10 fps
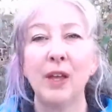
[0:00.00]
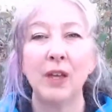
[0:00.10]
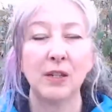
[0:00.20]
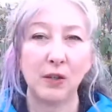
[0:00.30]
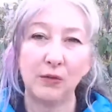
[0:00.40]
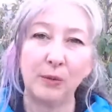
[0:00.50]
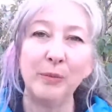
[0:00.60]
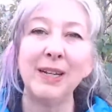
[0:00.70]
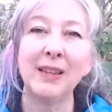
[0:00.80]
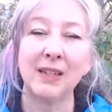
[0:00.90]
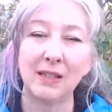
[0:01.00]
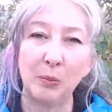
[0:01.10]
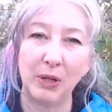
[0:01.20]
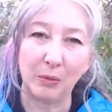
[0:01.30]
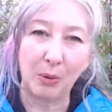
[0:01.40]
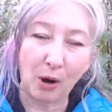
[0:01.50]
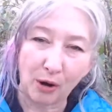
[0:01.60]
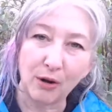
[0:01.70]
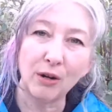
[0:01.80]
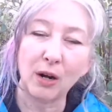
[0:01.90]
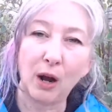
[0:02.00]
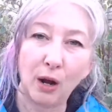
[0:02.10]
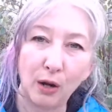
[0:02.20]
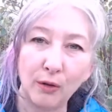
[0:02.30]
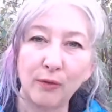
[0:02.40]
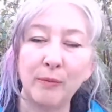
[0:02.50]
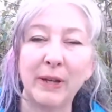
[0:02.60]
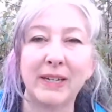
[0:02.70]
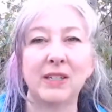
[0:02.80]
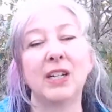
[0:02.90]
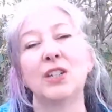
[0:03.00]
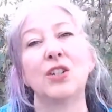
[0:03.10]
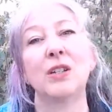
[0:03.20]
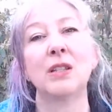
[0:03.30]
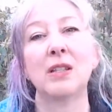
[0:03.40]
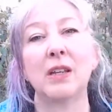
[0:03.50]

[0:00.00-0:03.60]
So for me, that's a big part of meditations,